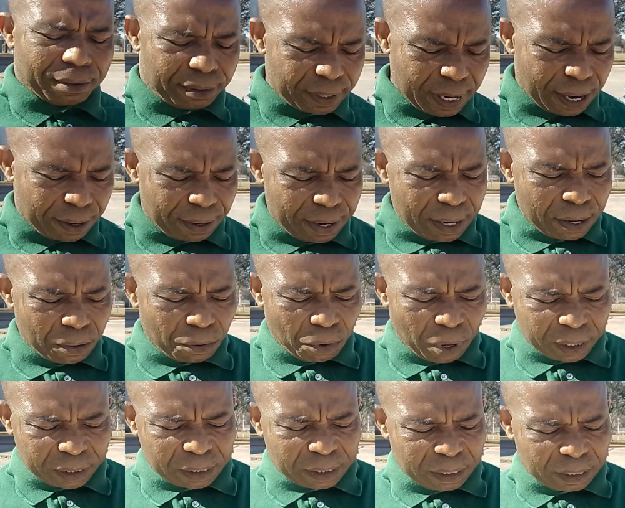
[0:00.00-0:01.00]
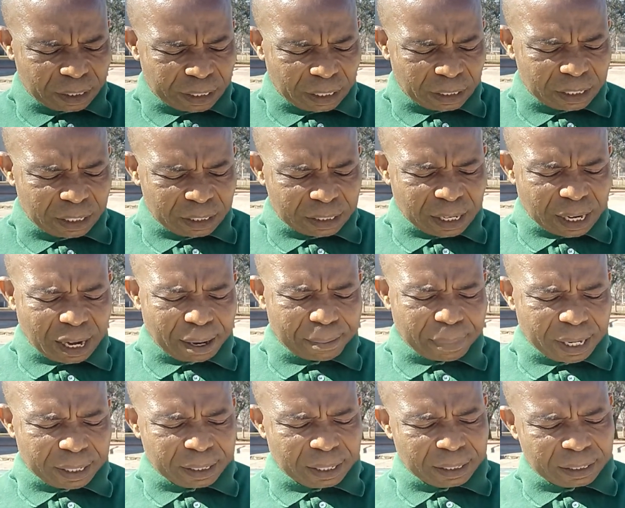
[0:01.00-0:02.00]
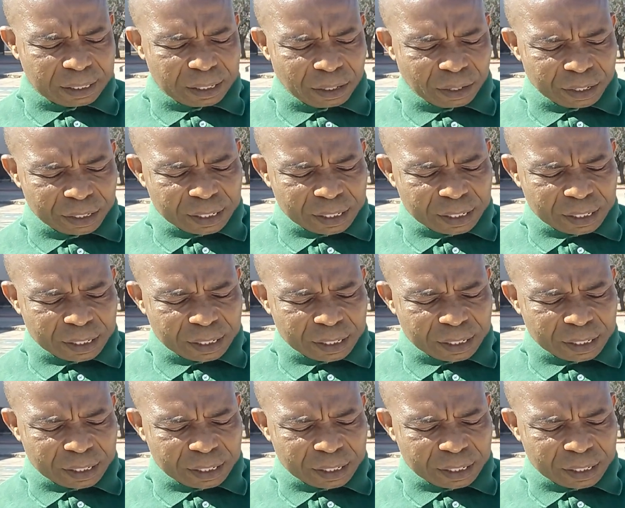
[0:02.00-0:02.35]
Now, what does it tell about the interior?